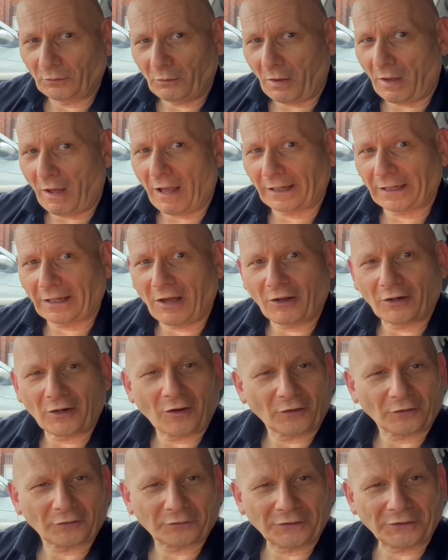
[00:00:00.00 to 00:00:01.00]
I can't
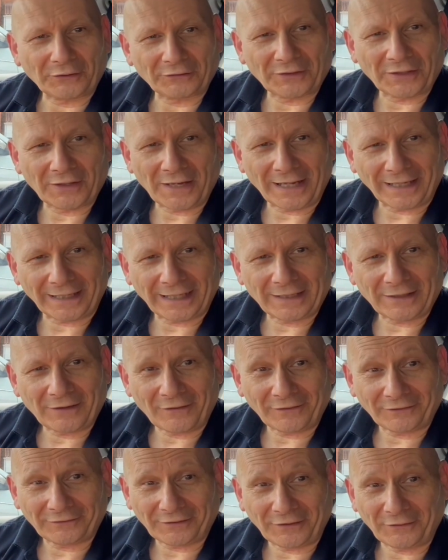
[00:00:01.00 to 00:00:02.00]
ask fairer than that, can I?
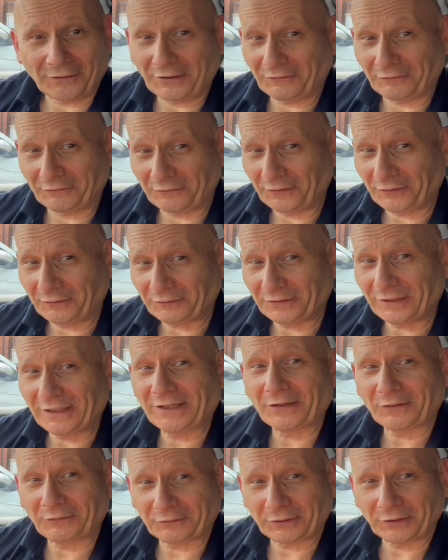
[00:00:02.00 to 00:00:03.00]
So if 15
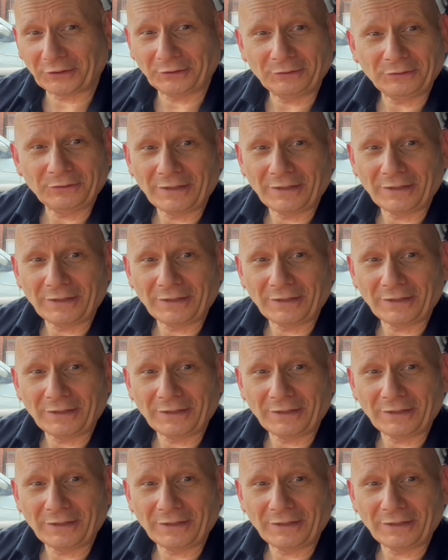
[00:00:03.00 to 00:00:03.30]
of you